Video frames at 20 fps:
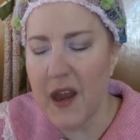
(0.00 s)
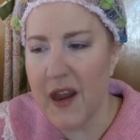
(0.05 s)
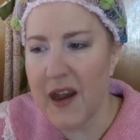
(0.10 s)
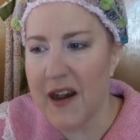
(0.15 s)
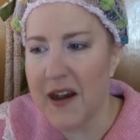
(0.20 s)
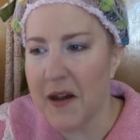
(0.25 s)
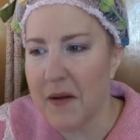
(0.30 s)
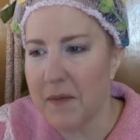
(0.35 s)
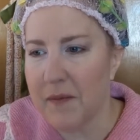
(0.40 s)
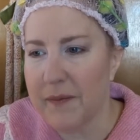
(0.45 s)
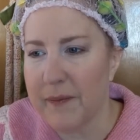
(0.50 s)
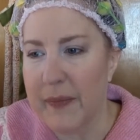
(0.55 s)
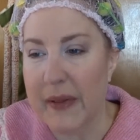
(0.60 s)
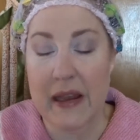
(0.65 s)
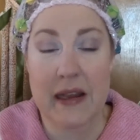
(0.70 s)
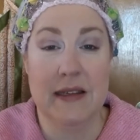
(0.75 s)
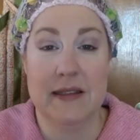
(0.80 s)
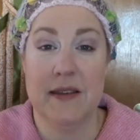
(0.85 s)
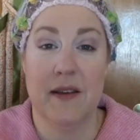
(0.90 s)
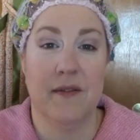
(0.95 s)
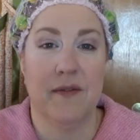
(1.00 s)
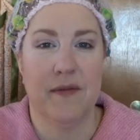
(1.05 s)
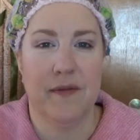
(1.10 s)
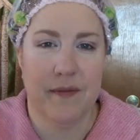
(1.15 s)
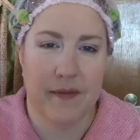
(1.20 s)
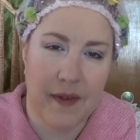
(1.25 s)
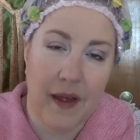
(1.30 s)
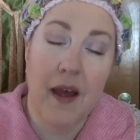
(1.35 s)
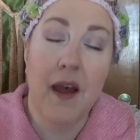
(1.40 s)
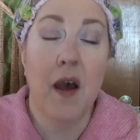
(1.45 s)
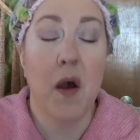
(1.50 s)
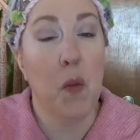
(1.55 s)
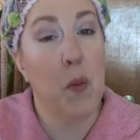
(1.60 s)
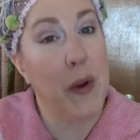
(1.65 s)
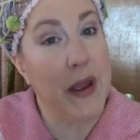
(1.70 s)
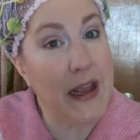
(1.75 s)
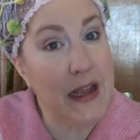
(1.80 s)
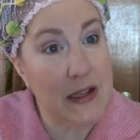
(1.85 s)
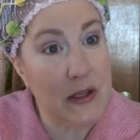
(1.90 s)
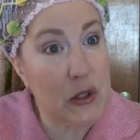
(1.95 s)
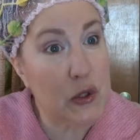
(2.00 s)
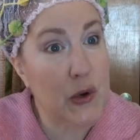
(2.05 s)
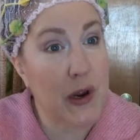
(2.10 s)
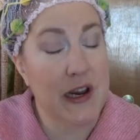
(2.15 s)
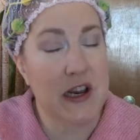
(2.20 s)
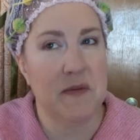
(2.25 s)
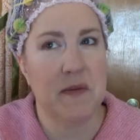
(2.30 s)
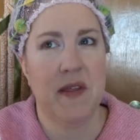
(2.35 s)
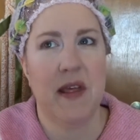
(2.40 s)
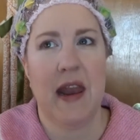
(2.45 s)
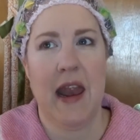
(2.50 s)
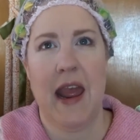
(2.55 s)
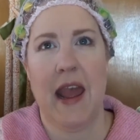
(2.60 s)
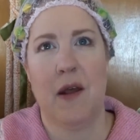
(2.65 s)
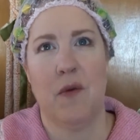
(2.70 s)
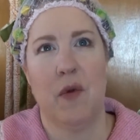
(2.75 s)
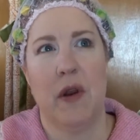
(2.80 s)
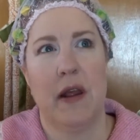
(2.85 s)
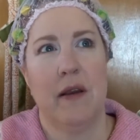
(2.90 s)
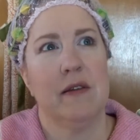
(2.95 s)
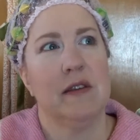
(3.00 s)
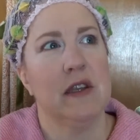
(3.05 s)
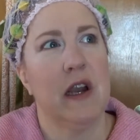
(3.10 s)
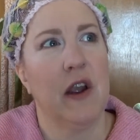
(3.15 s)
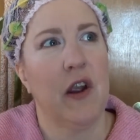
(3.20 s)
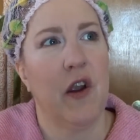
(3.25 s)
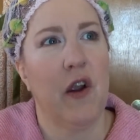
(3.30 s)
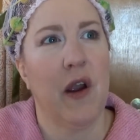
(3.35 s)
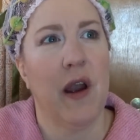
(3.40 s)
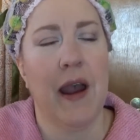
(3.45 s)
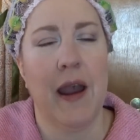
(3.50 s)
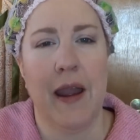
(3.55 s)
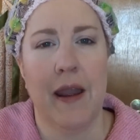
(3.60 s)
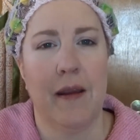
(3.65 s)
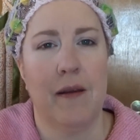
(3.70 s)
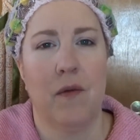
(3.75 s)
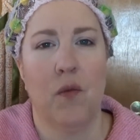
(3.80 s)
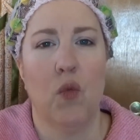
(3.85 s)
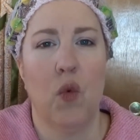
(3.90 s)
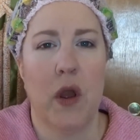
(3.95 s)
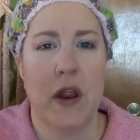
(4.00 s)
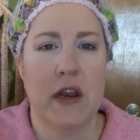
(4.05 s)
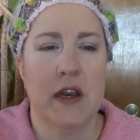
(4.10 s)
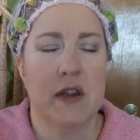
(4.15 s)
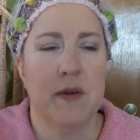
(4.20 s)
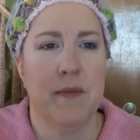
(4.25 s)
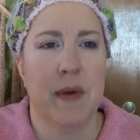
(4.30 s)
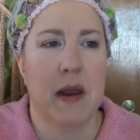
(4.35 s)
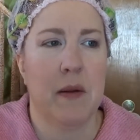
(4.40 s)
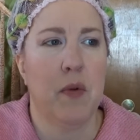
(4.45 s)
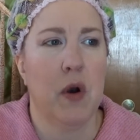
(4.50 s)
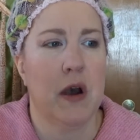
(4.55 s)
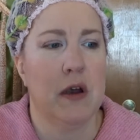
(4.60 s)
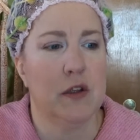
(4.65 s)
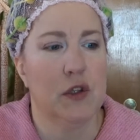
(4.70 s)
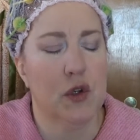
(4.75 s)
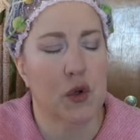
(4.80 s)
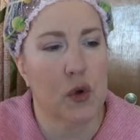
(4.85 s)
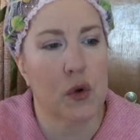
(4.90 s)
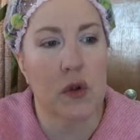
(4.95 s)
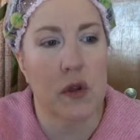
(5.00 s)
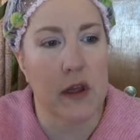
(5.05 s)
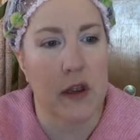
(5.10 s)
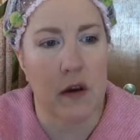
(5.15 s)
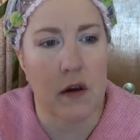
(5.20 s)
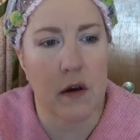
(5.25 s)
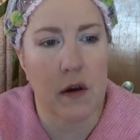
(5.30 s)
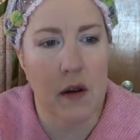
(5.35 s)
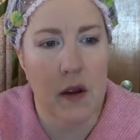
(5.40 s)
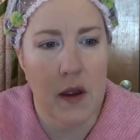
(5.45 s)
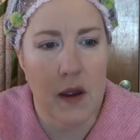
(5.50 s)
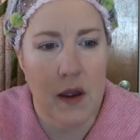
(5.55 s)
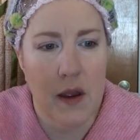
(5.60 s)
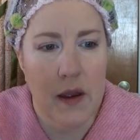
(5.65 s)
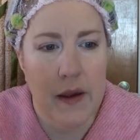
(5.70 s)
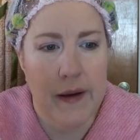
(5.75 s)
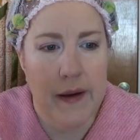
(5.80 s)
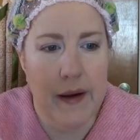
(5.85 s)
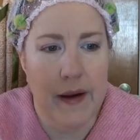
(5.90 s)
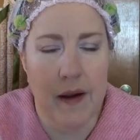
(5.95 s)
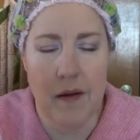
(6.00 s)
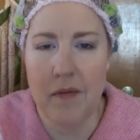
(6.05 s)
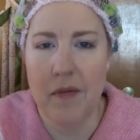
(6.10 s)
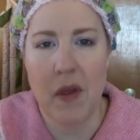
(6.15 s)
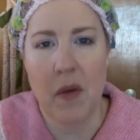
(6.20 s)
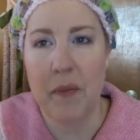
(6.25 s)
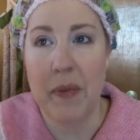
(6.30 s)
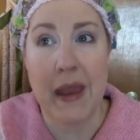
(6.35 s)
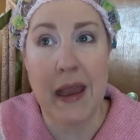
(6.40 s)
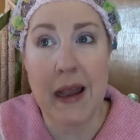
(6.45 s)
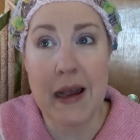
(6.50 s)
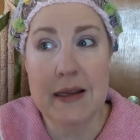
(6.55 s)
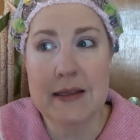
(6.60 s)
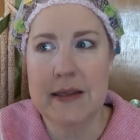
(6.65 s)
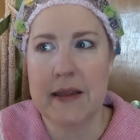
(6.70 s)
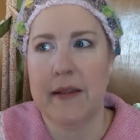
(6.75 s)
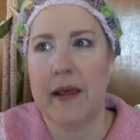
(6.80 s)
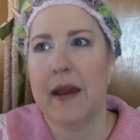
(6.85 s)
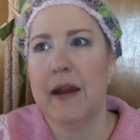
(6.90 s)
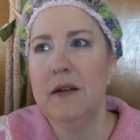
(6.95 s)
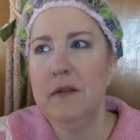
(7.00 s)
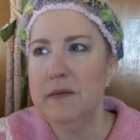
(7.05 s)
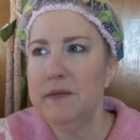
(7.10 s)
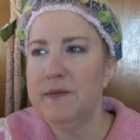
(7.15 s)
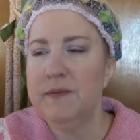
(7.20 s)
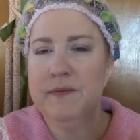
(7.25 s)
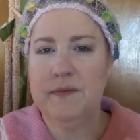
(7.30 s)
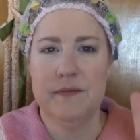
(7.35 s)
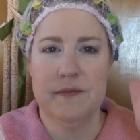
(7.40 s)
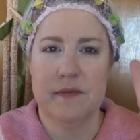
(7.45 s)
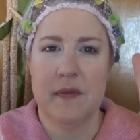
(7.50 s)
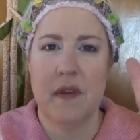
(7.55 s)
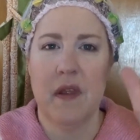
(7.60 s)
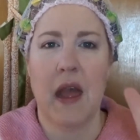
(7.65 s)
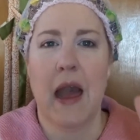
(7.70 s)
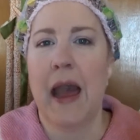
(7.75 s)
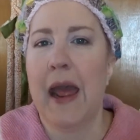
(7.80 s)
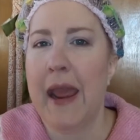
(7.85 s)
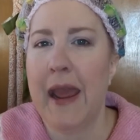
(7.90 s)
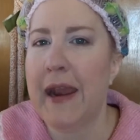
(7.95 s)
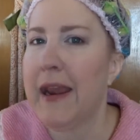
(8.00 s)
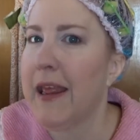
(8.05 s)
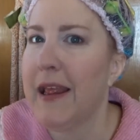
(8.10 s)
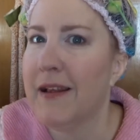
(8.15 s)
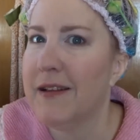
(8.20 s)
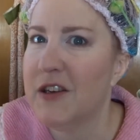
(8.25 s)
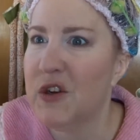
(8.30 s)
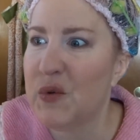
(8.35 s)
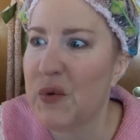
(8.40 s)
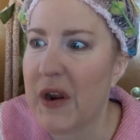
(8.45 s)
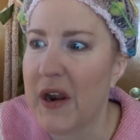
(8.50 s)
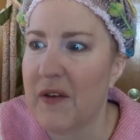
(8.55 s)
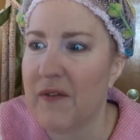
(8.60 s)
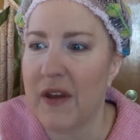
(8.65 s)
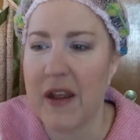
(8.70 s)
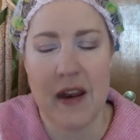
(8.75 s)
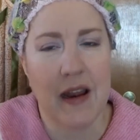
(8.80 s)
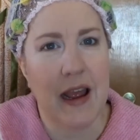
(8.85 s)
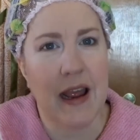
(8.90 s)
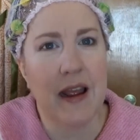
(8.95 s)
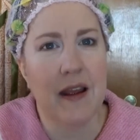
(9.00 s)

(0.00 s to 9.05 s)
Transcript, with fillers: um, because of my hysterectomy that I had when I was younger, I went into menopause earlier. Um, because of that, I had an easy run of it.